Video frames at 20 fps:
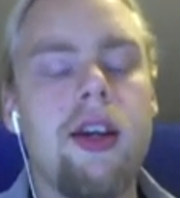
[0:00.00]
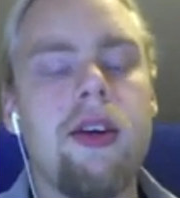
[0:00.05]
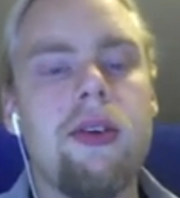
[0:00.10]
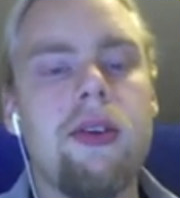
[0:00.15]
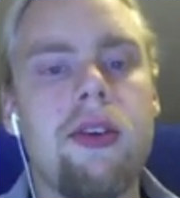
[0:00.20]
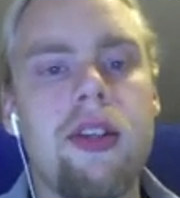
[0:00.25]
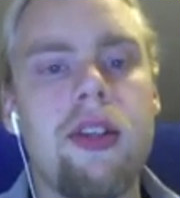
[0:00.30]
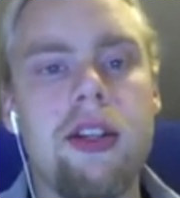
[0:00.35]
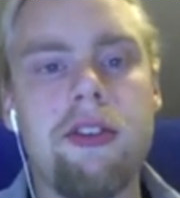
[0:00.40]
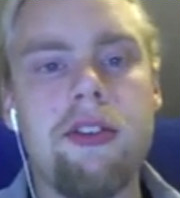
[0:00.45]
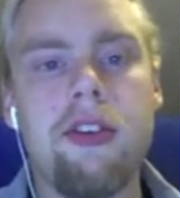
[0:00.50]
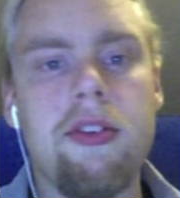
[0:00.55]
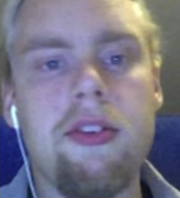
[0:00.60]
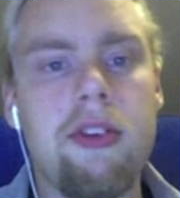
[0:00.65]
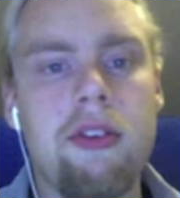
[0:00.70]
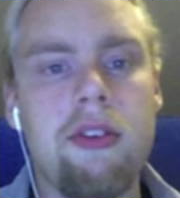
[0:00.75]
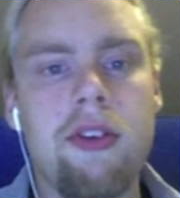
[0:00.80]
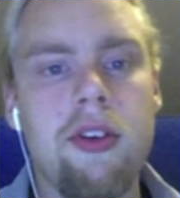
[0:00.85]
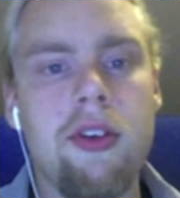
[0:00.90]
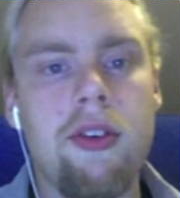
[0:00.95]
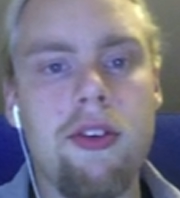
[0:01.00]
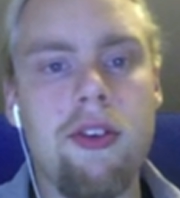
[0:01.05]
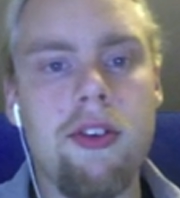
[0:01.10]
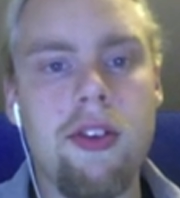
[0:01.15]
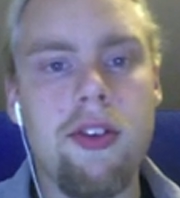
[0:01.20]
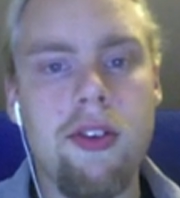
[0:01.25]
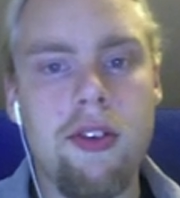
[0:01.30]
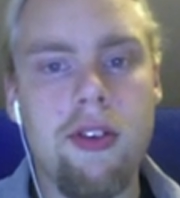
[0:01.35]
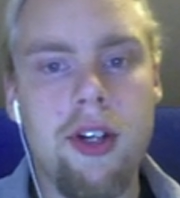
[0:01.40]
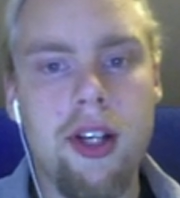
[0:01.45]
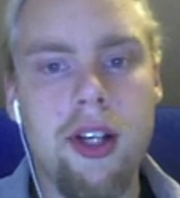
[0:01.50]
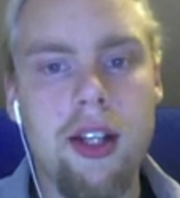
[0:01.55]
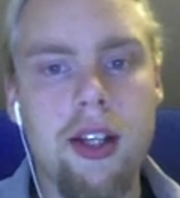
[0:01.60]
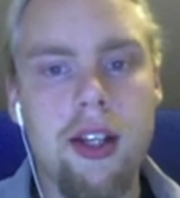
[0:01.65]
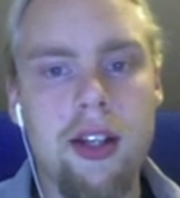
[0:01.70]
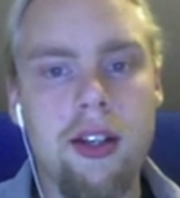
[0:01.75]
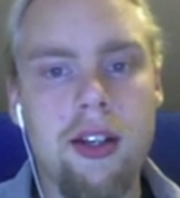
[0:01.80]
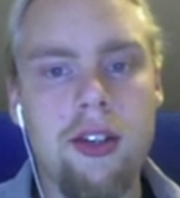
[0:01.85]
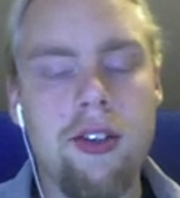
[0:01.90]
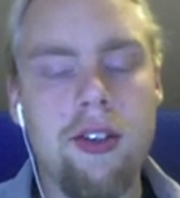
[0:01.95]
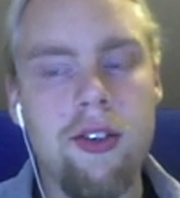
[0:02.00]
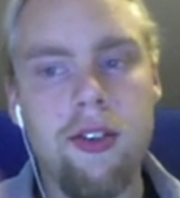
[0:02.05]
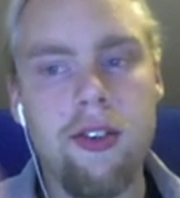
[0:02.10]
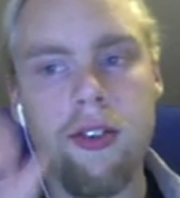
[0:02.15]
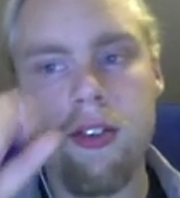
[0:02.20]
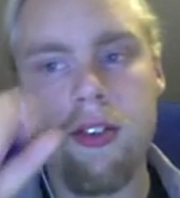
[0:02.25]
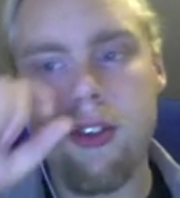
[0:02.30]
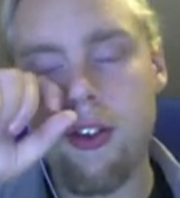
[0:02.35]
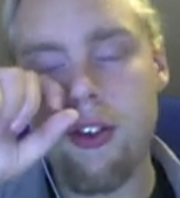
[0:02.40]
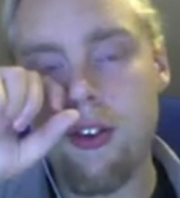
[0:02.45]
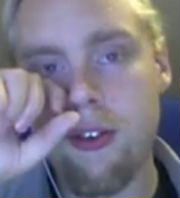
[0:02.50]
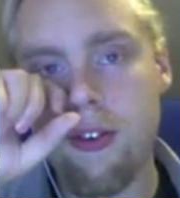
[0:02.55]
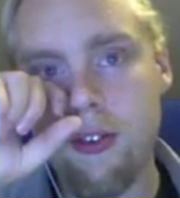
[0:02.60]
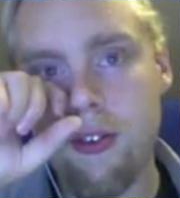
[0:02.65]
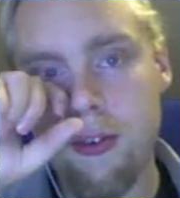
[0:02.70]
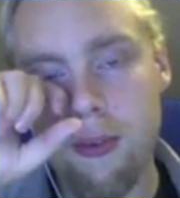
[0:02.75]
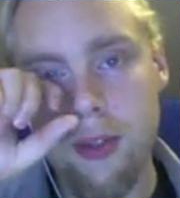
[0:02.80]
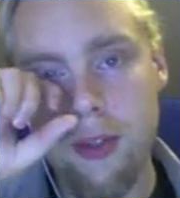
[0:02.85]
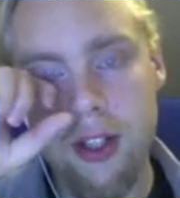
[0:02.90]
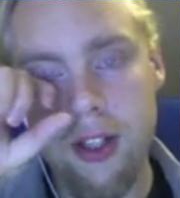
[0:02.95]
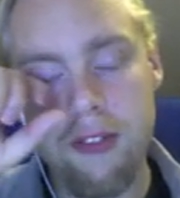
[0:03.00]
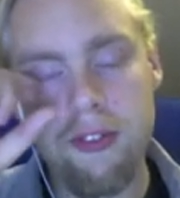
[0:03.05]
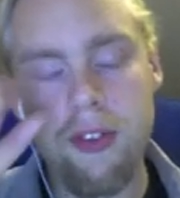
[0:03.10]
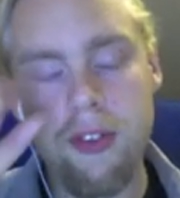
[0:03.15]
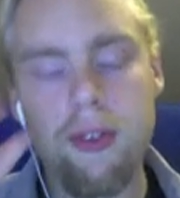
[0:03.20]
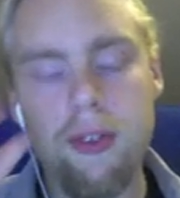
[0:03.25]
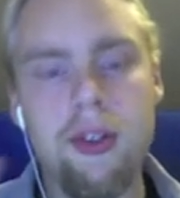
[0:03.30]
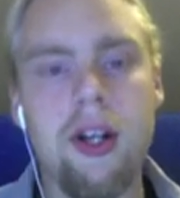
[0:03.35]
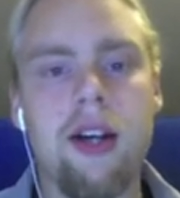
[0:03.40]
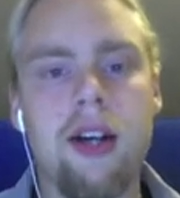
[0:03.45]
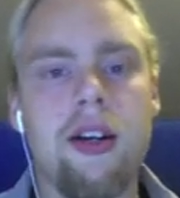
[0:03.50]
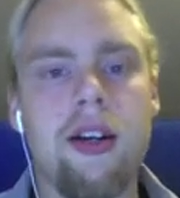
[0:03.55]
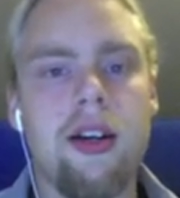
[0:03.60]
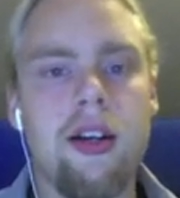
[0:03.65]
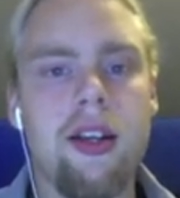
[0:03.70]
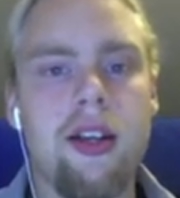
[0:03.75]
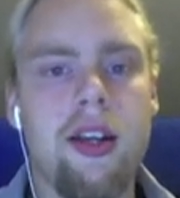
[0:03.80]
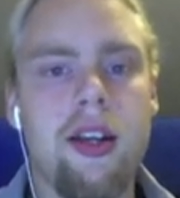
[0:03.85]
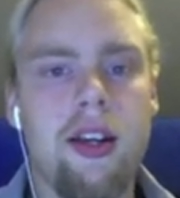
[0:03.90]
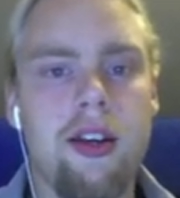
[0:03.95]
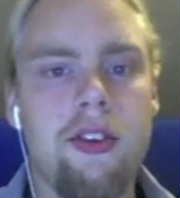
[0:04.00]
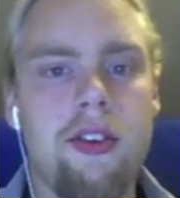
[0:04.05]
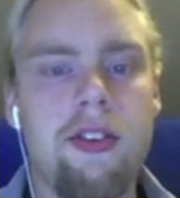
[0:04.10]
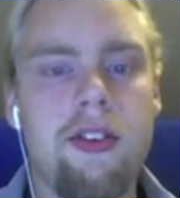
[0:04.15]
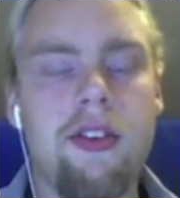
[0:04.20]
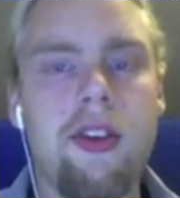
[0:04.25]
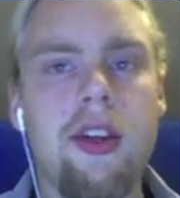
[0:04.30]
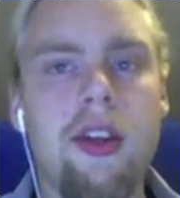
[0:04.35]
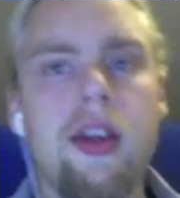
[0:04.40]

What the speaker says: Well, if you've ever used UIKit, you know what a view hierarchy is.